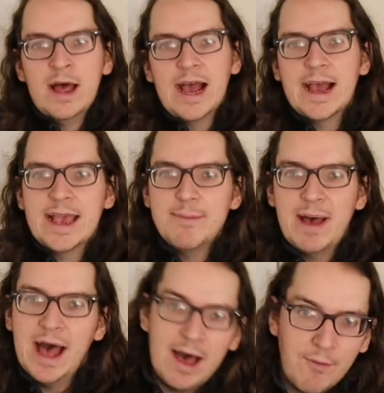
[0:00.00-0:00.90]
I gotta get
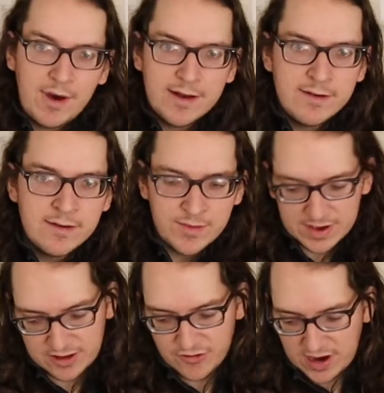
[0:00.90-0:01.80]
my hot water and we
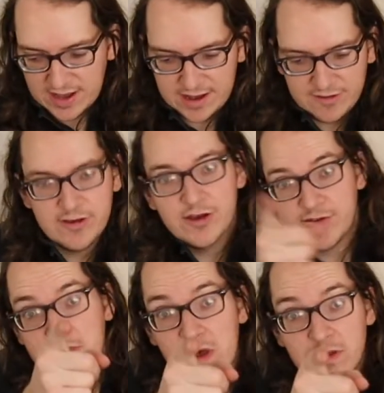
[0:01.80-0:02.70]
gotta try it out. So I'll
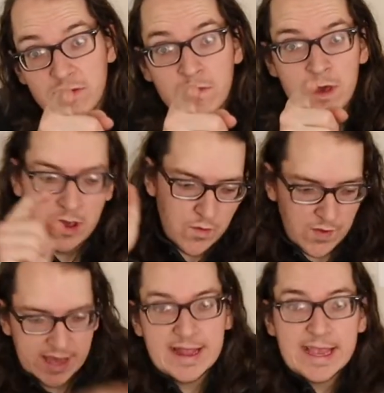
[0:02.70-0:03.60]
see all you
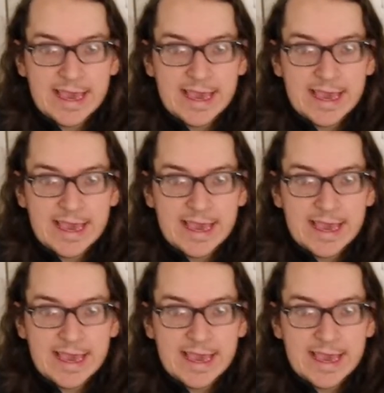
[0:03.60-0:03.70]
when I get the